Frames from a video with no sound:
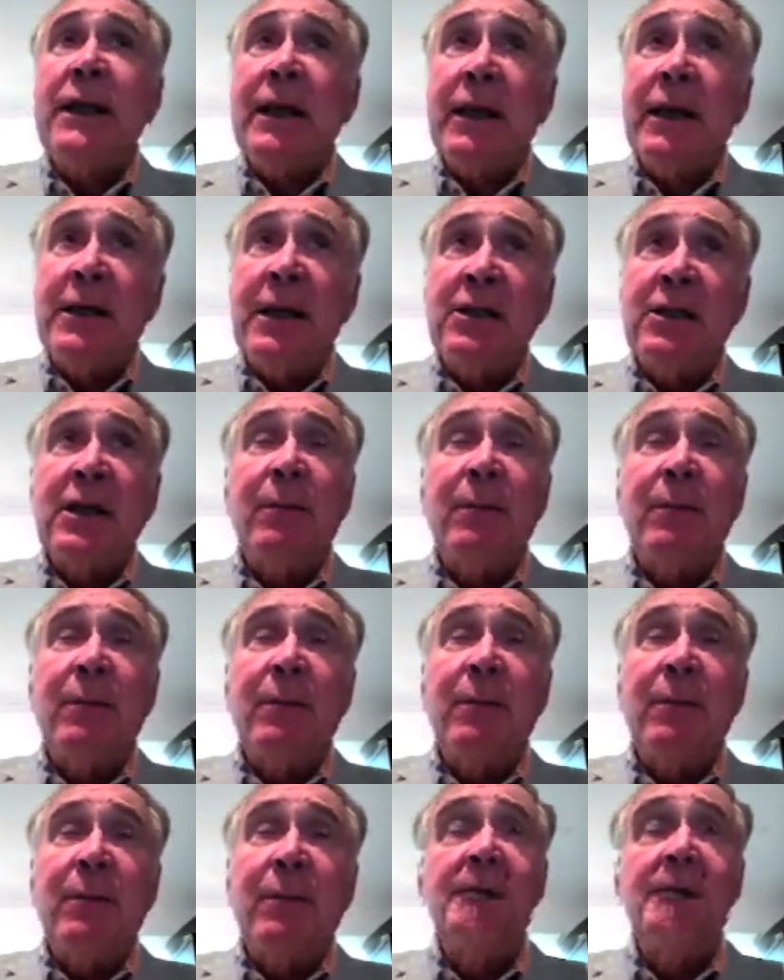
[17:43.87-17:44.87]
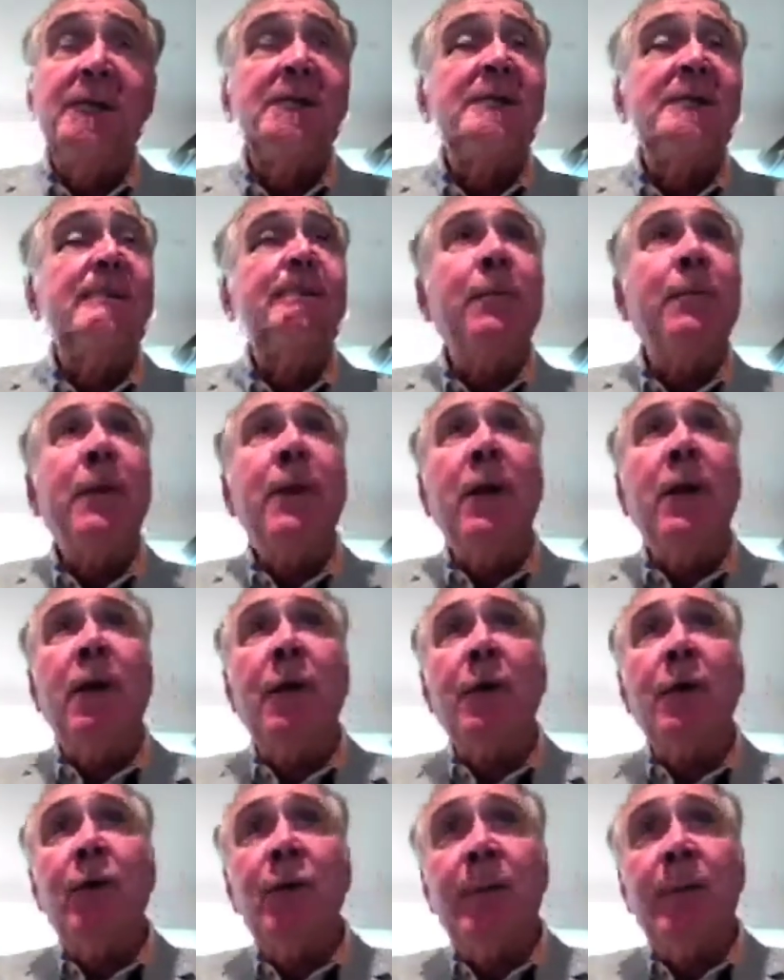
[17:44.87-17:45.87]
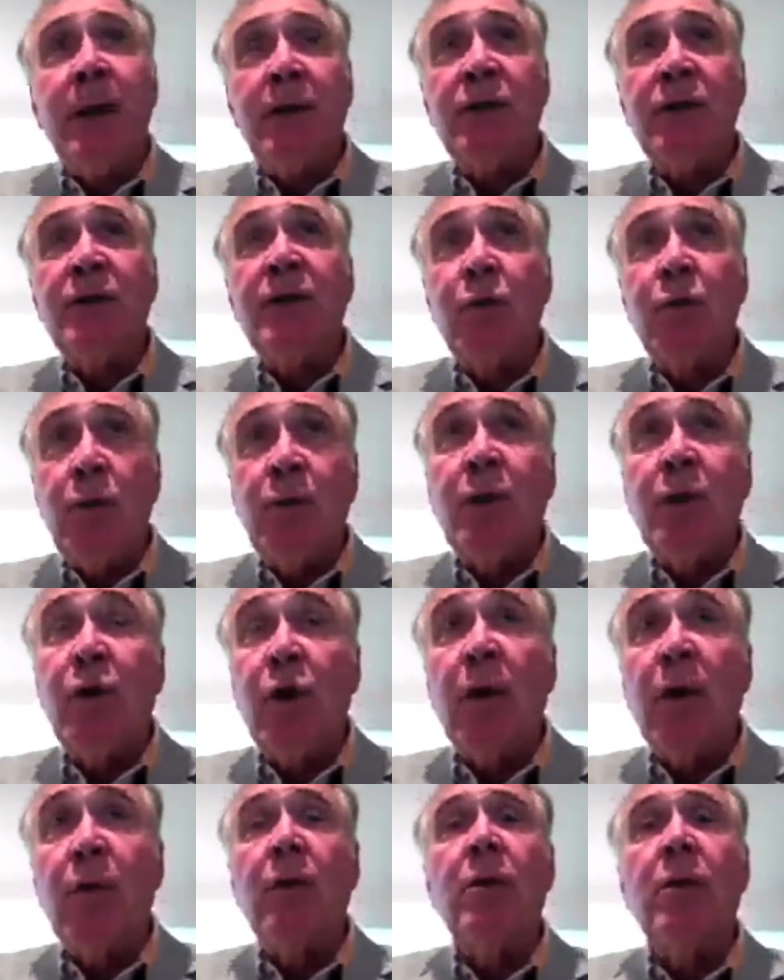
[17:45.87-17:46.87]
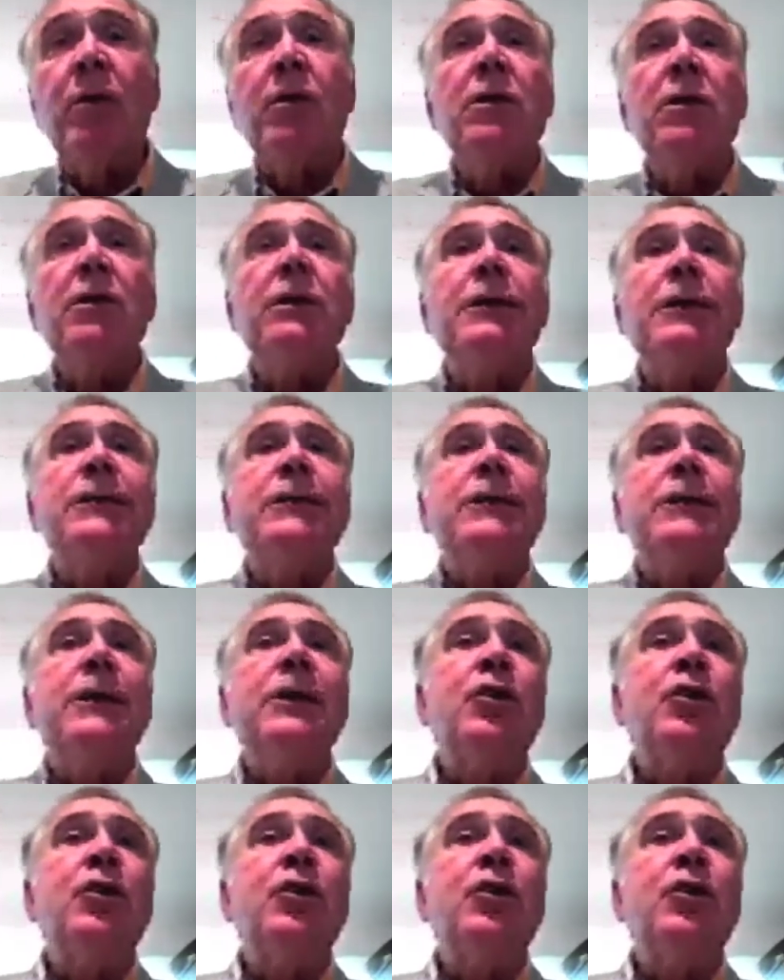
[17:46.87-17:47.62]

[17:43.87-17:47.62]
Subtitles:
that takes up to 3 months, and a third of patients will be normal.